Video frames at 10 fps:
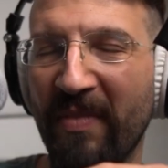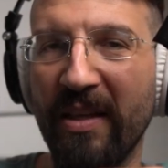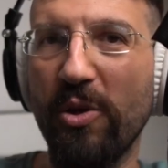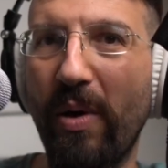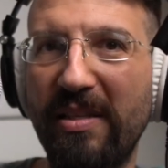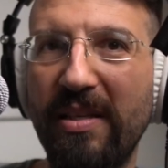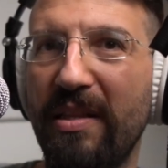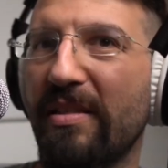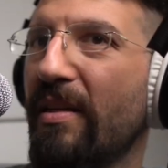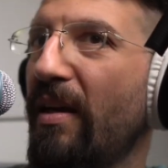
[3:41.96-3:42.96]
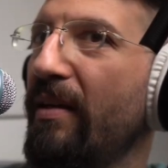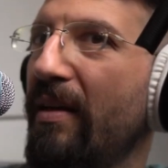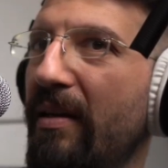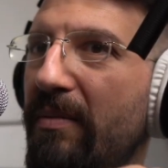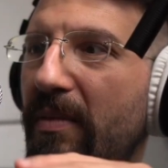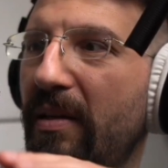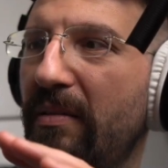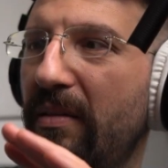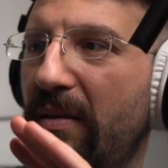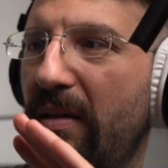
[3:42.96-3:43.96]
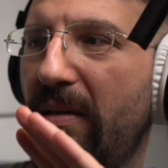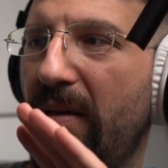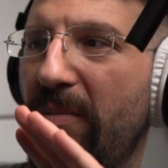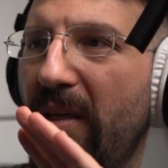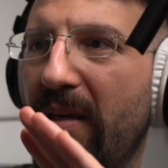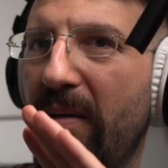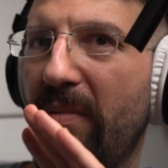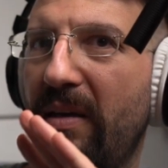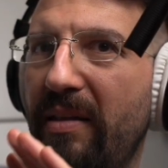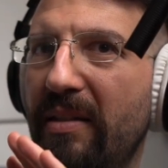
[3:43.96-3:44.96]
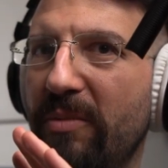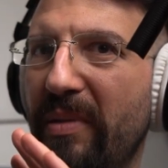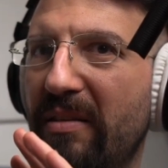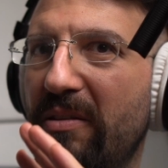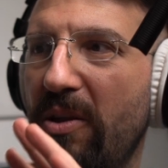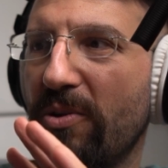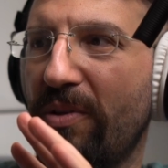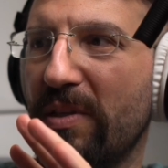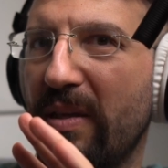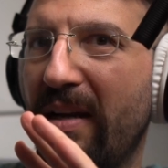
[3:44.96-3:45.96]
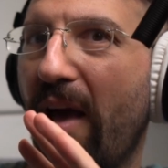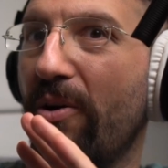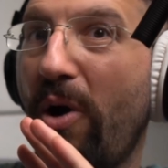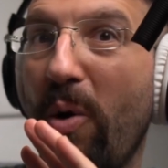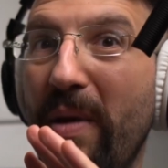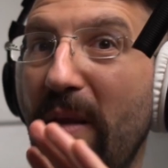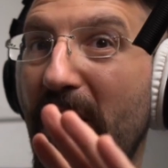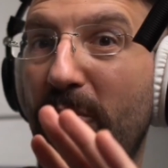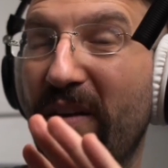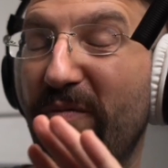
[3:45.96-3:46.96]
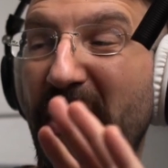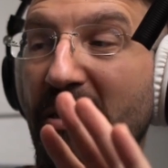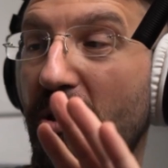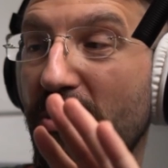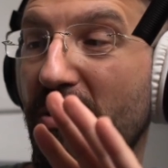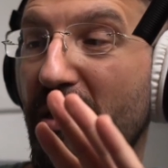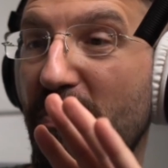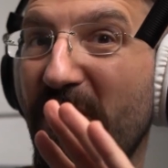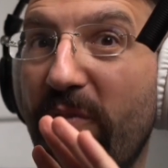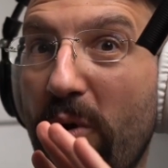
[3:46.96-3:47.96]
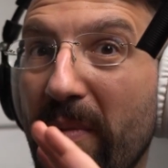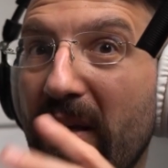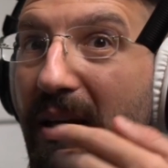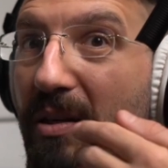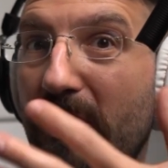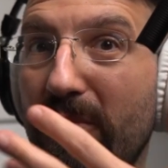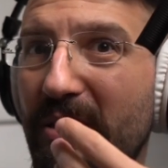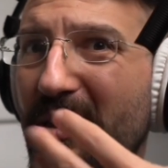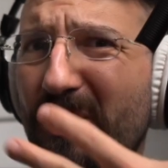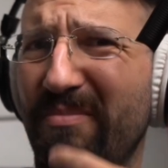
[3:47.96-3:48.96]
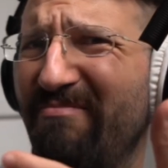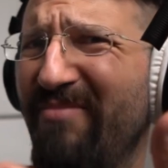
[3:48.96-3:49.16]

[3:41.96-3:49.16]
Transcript: So I see this and I, and I and I'm like I need to be close to this and I don't know how many people have been close to this before me. I don't know, you know.